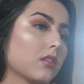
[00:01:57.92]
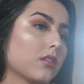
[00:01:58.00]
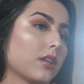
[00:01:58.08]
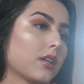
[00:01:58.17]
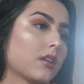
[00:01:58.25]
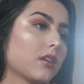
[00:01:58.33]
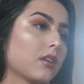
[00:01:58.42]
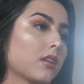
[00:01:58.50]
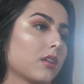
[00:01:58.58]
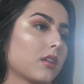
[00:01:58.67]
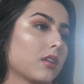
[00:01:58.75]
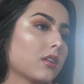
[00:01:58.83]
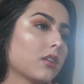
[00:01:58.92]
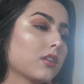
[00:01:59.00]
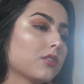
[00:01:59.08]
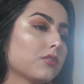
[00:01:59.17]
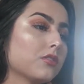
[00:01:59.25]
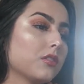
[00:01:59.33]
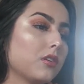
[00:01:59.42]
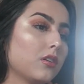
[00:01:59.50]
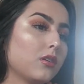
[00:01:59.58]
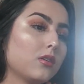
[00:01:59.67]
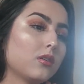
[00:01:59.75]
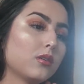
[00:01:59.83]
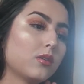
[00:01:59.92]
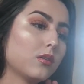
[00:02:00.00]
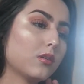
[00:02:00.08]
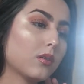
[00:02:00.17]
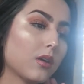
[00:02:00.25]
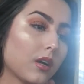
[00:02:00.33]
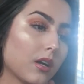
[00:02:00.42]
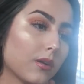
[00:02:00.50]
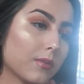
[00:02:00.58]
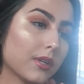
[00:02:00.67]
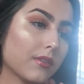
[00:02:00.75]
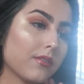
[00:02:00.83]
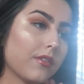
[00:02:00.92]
Okay. So I'm gonna